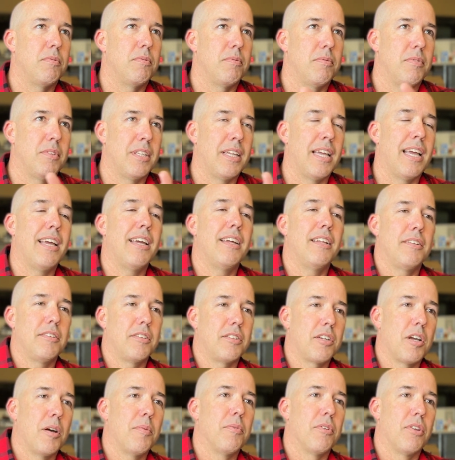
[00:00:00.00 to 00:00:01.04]
then
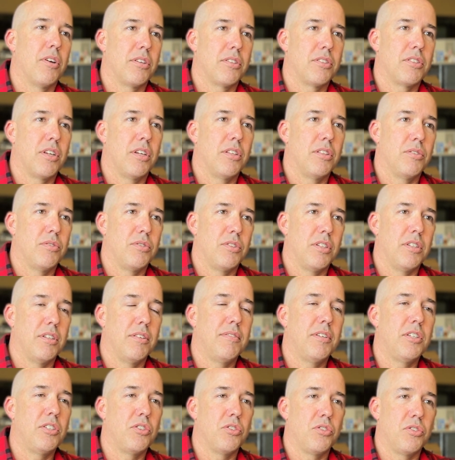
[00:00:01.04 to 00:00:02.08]
come alongside those
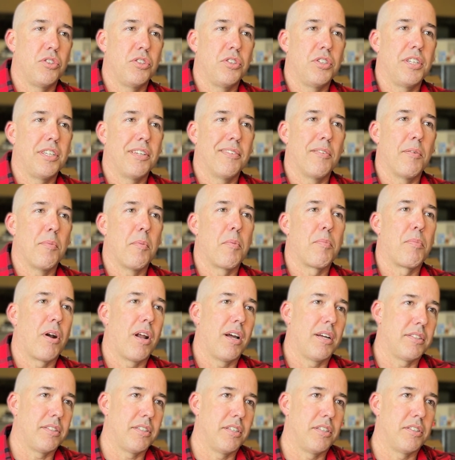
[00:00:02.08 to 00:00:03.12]
individuals and you give them a
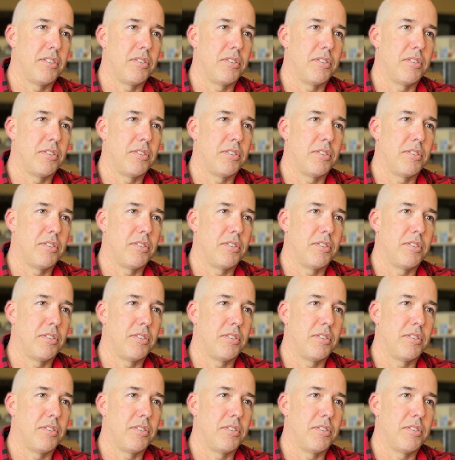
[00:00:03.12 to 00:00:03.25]
process,